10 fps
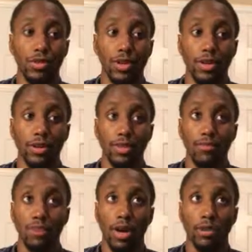There is a
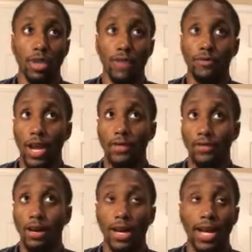brighter day for
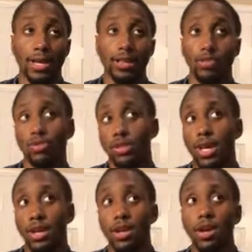everybody out there. You just
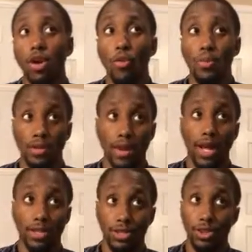gotta open your
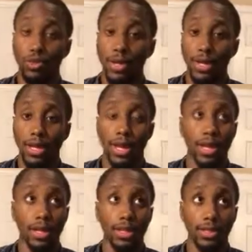eyes to it
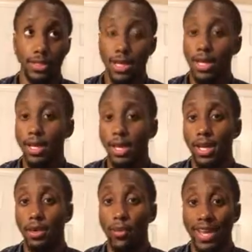and see it
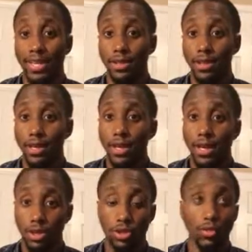and awaken
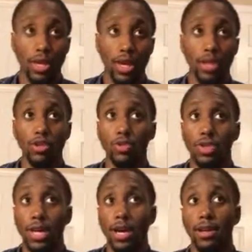to it, and you
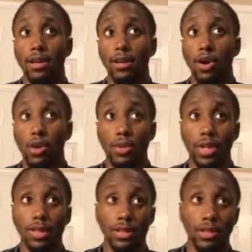just gotta own
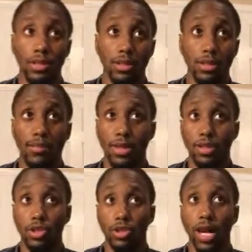it to the best
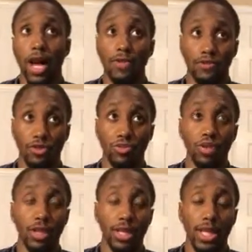of your God first
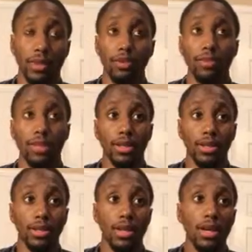willing and able
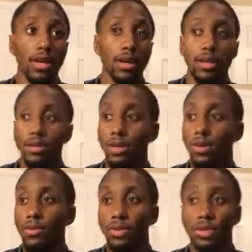abilities.
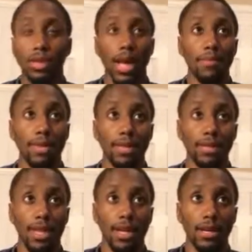So with that being
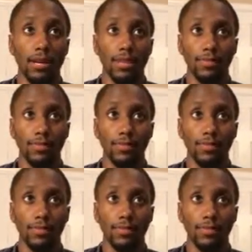said,